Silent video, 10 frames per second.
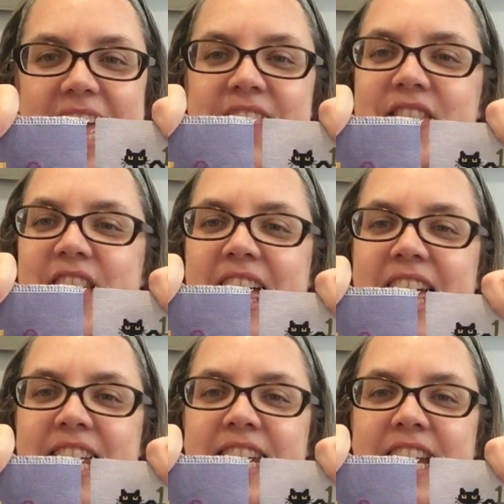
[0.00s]
And
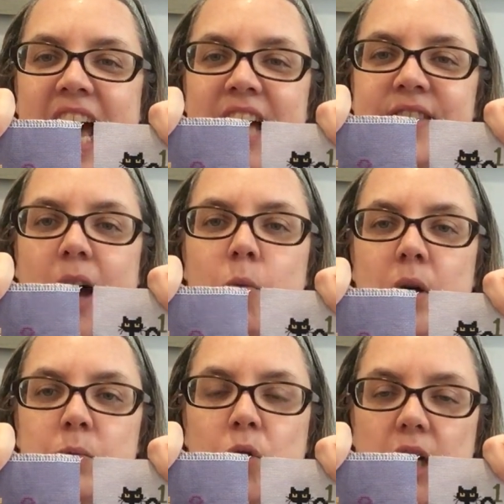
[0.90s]
then I've got
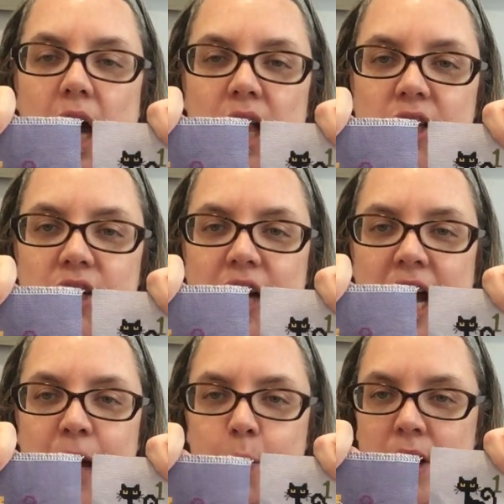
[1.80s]
one more color
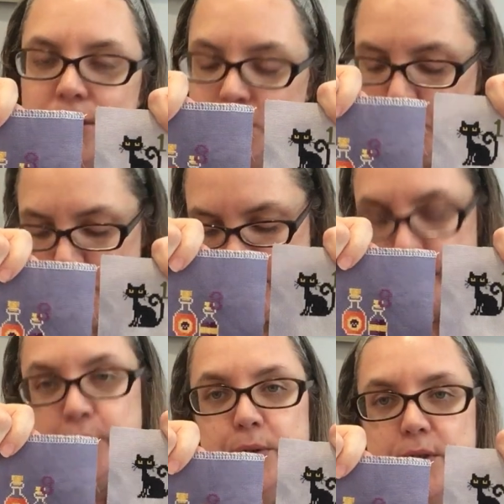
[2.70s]
I want to
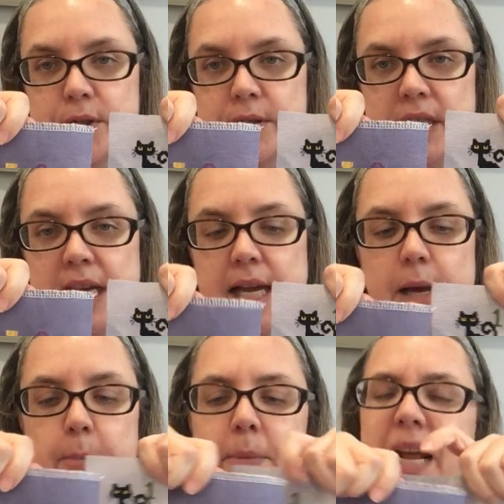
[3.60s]
introduce.
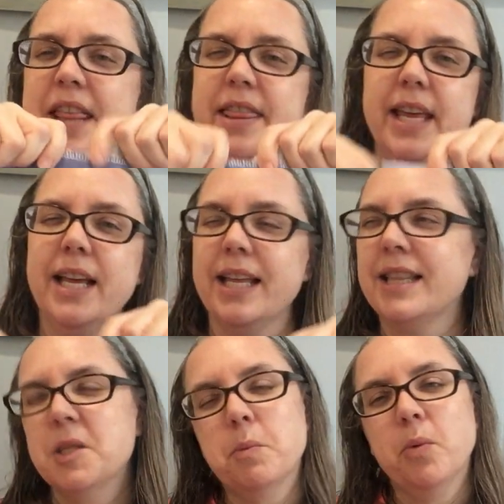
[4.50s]
But I think
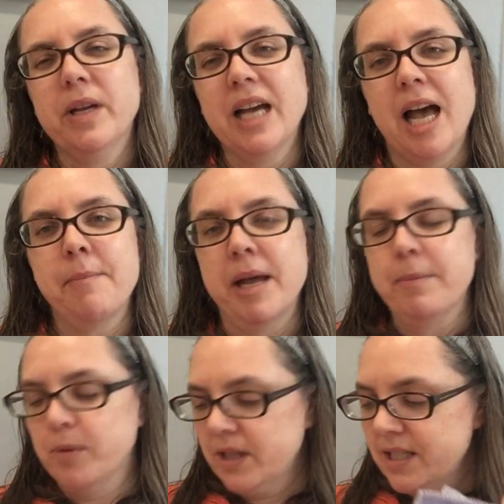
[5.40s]
at this point, I
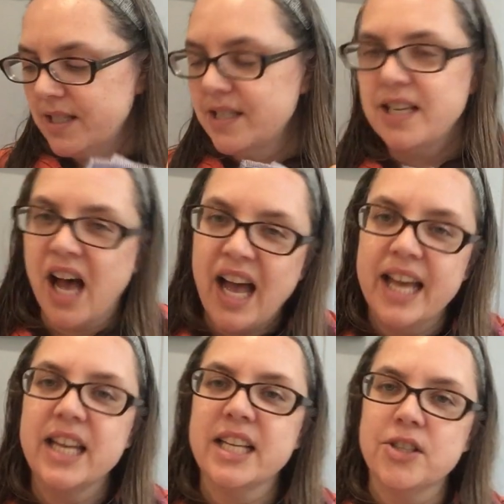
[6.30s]
might put this
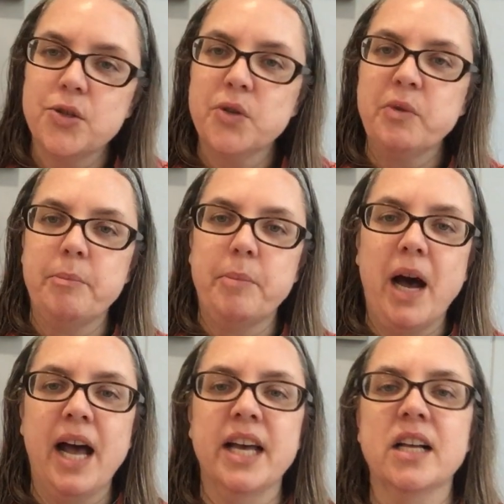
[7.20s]
aside into the WIP
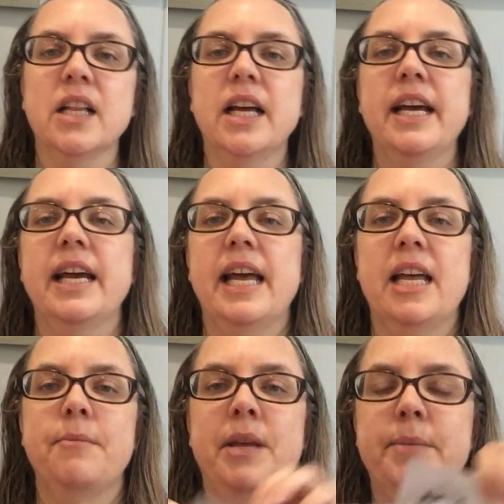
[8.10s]
pile
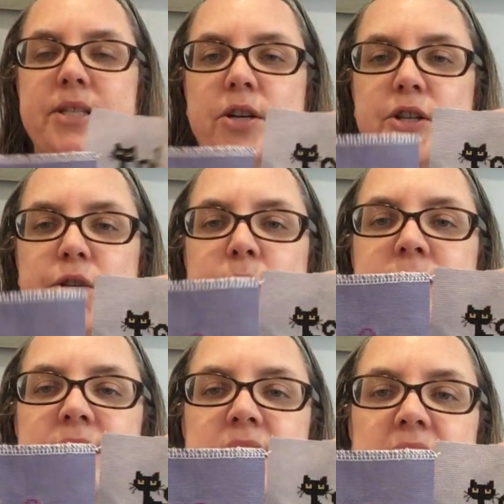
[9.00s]
and maybe start to
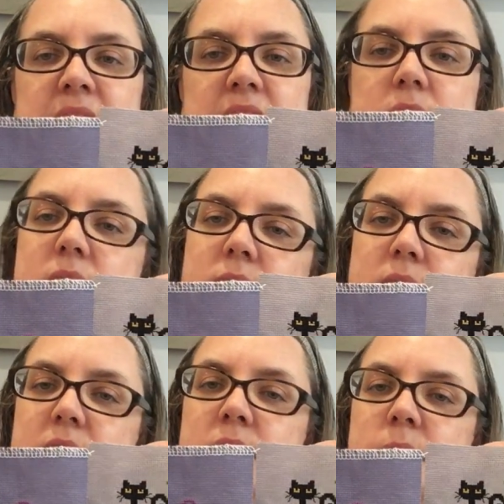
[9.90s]
revisit it
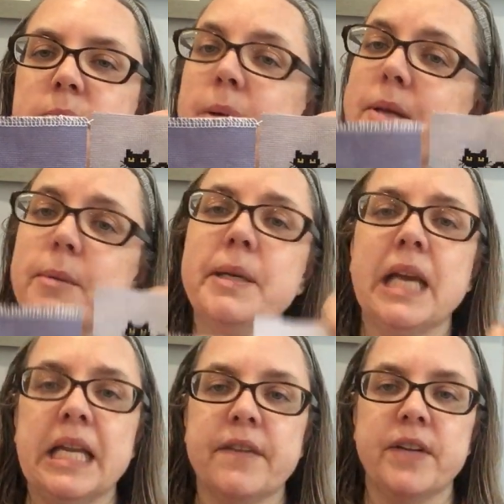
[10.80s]
maybe the
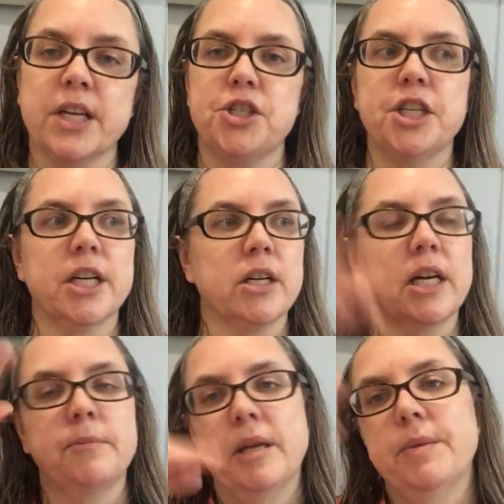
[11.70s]
beginning of next year
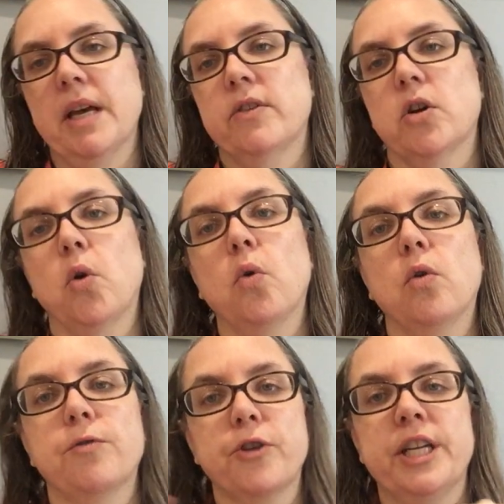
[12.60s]
and maybe have a
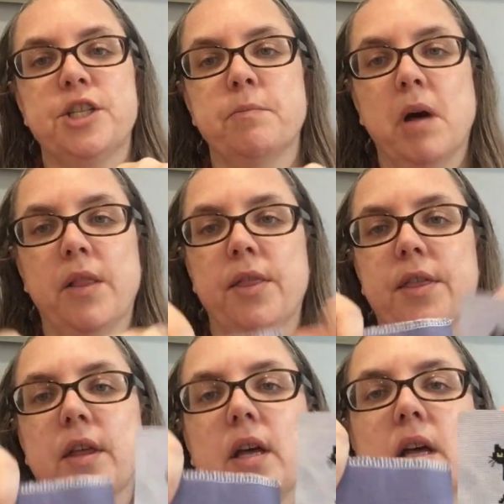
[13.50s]
goal for each
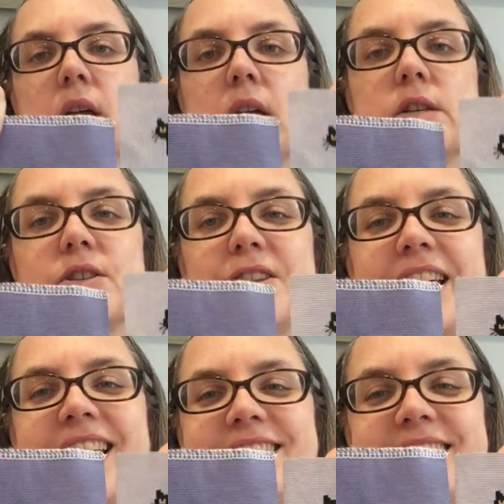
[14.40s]
month so
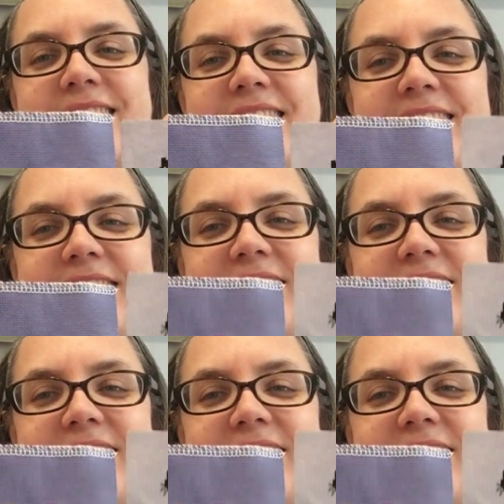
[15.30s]
that uh,